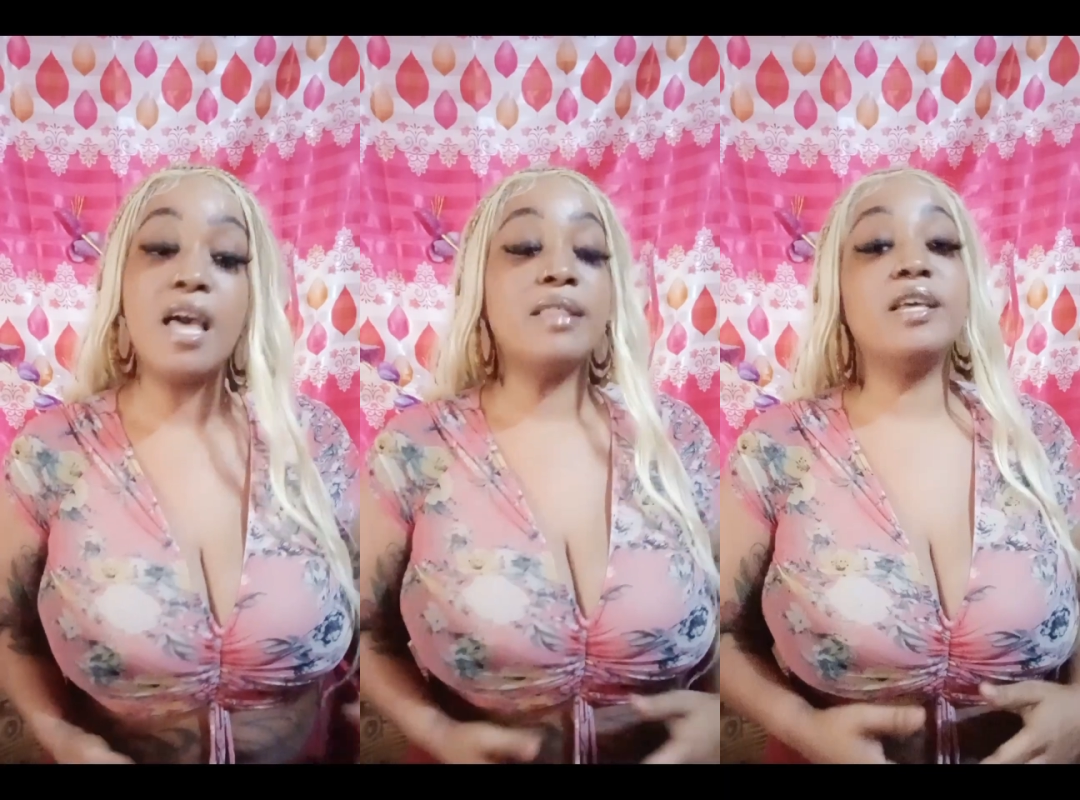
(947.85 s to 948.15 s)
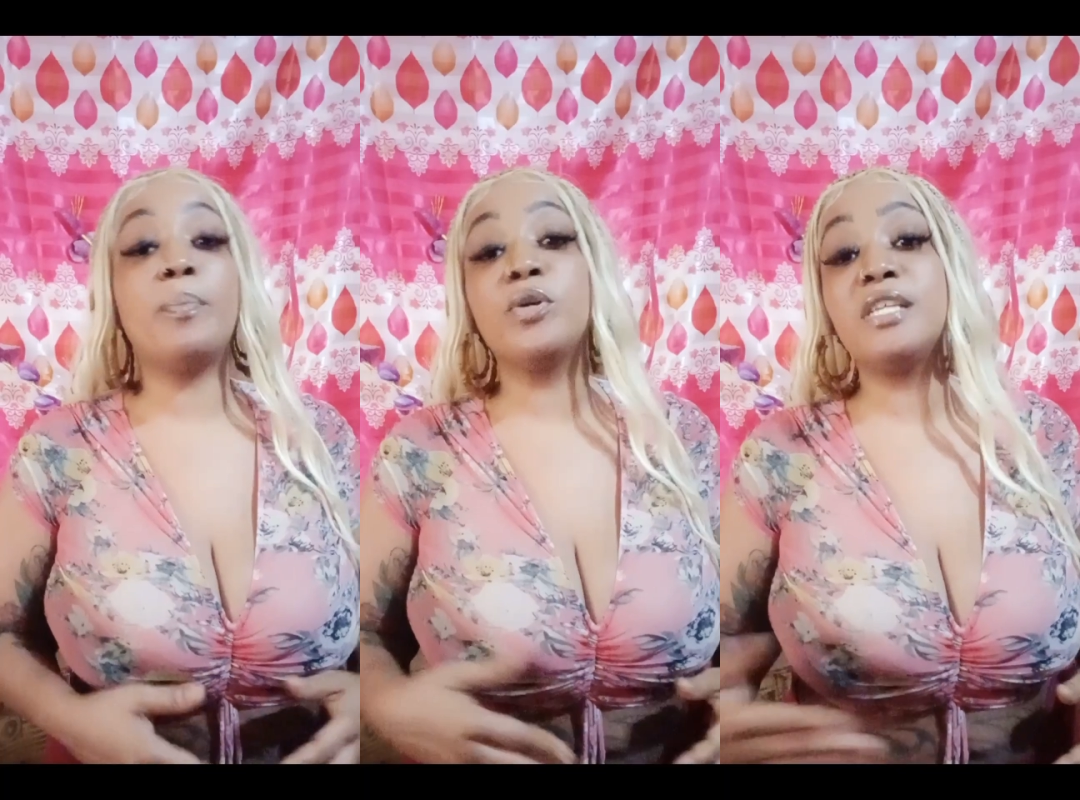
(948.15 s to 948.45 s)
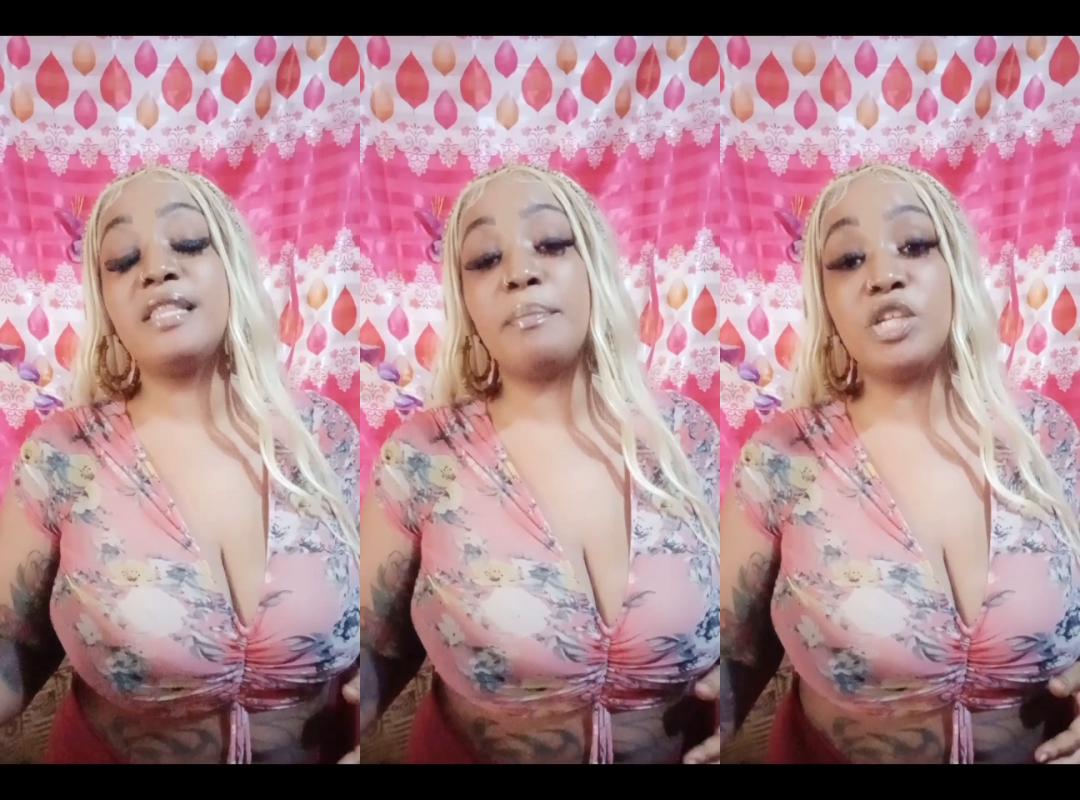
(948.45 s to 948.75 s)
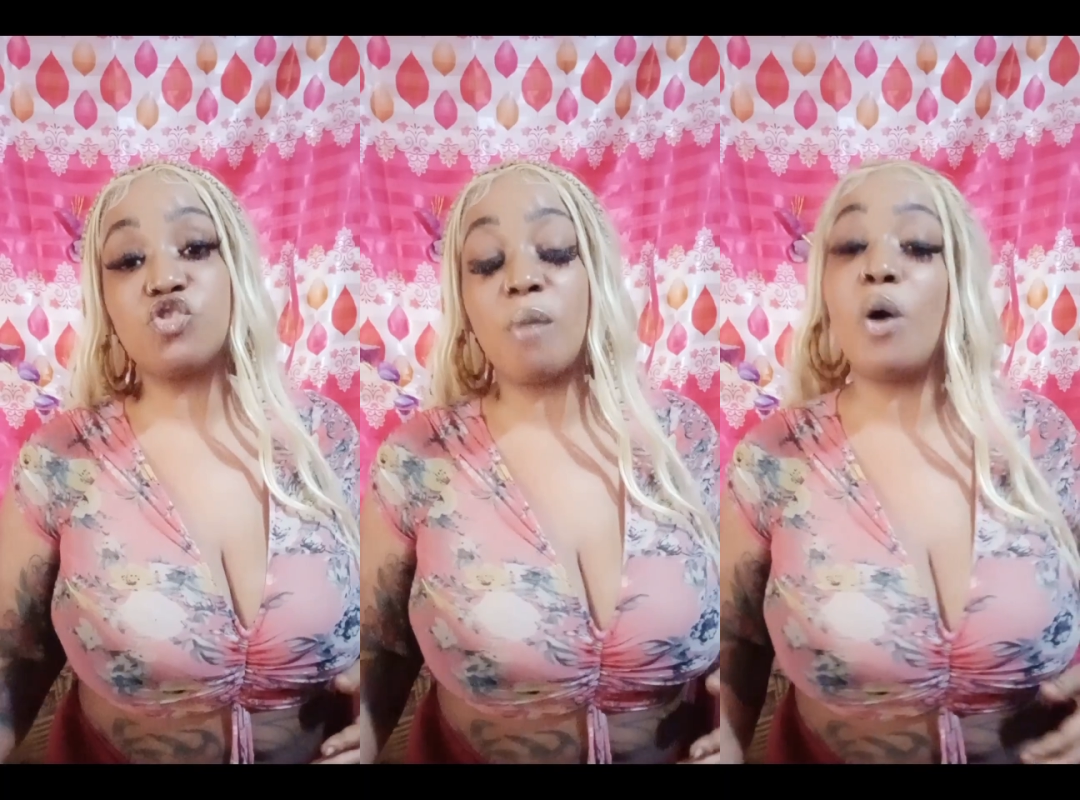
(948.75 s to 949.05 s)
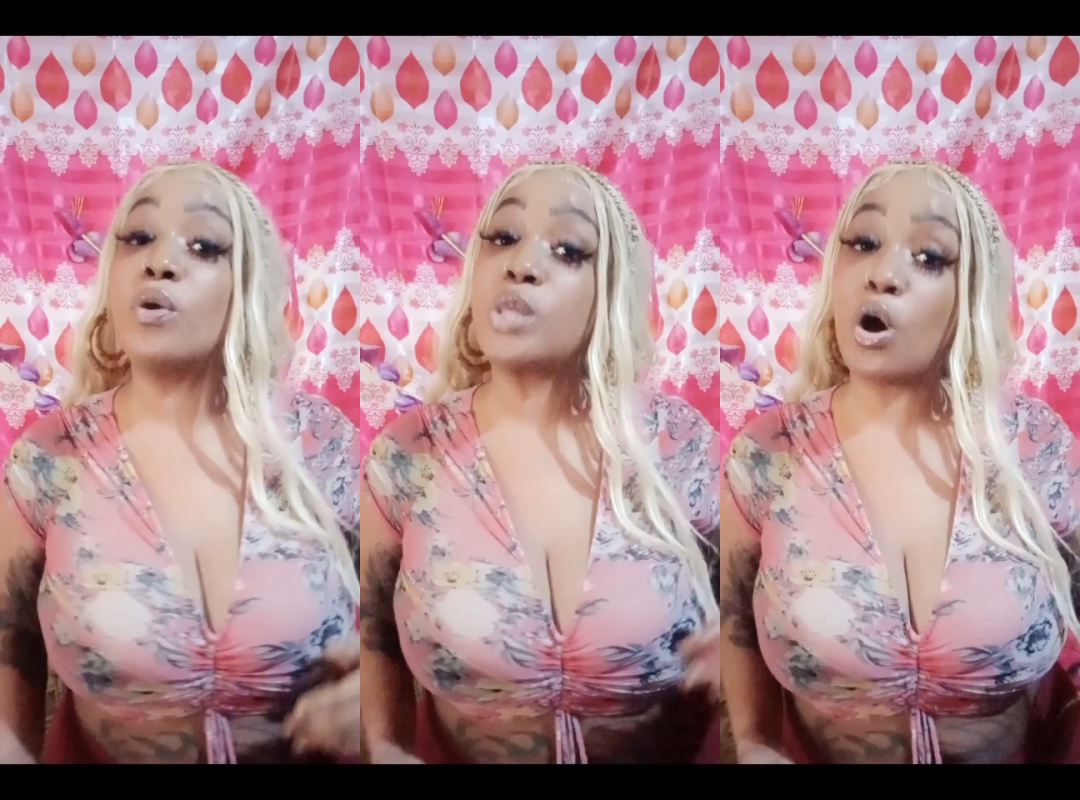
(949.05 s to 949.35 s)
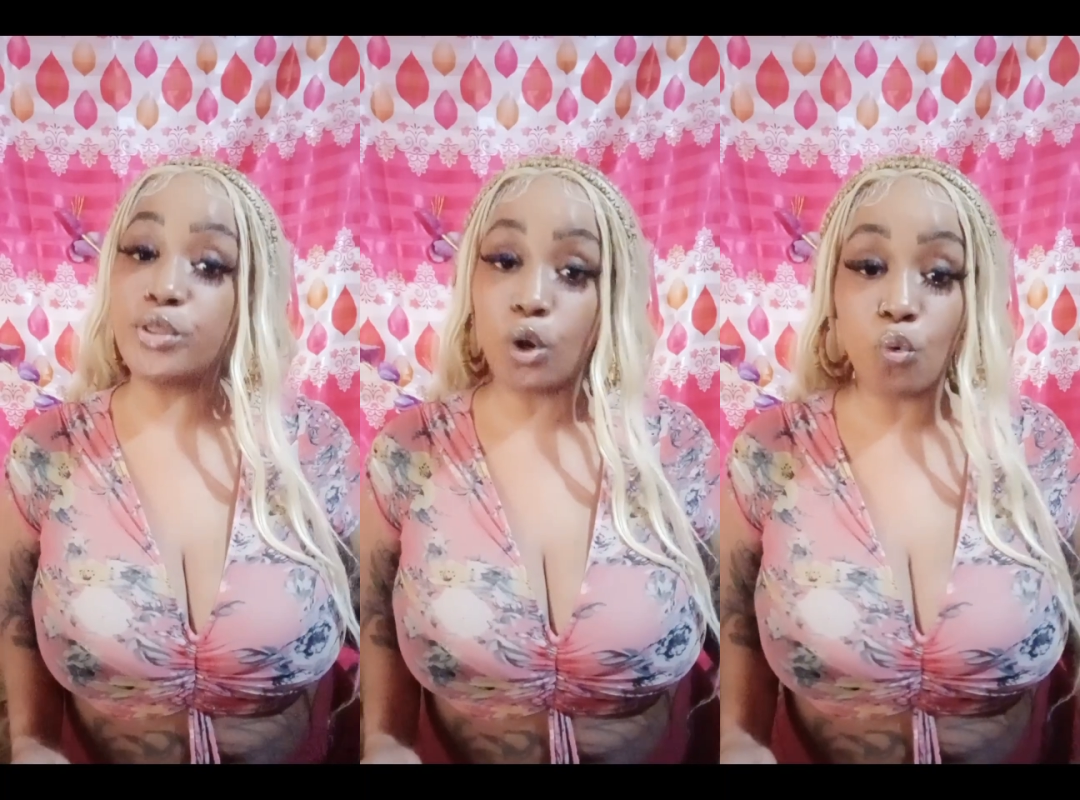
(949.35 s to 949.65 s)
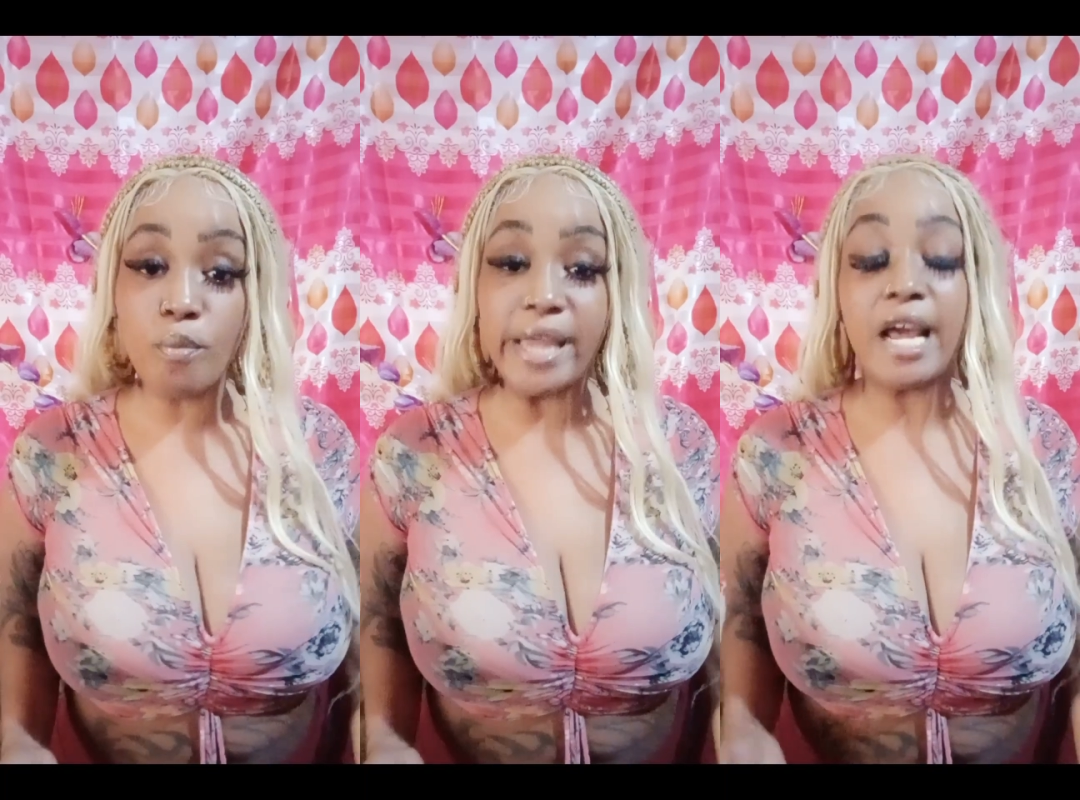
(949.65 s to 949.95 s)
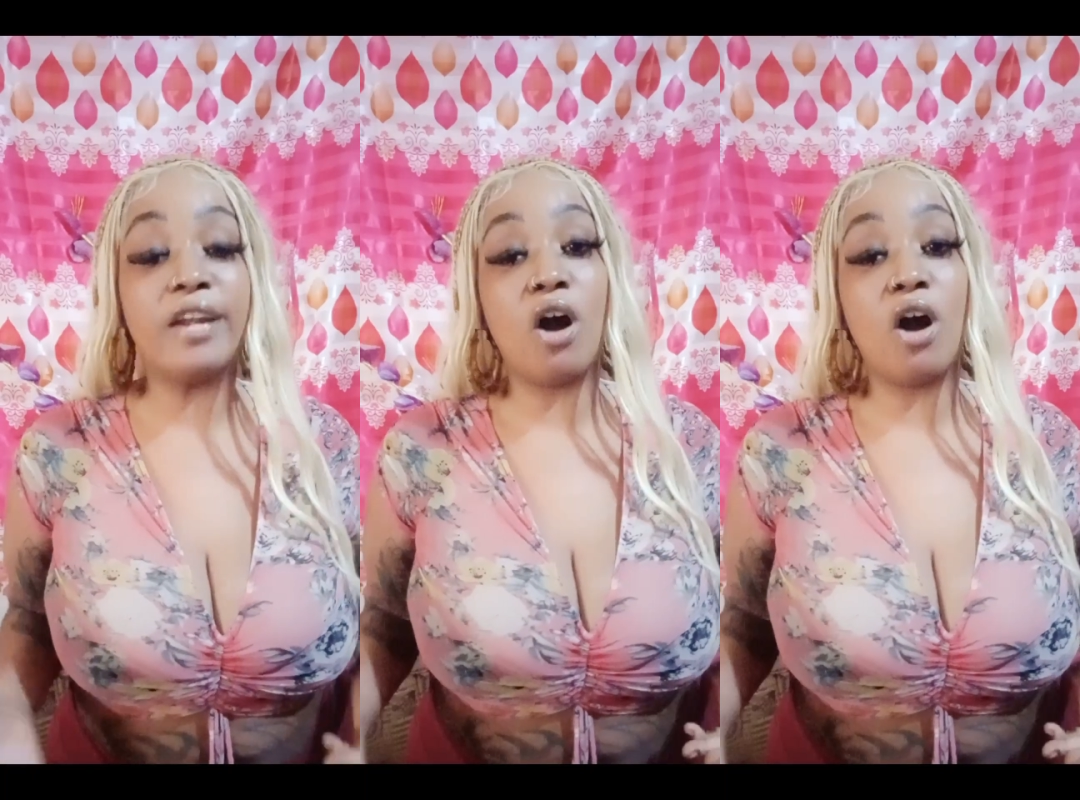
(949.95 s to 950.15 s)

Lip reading: They're putting them in drama with other women and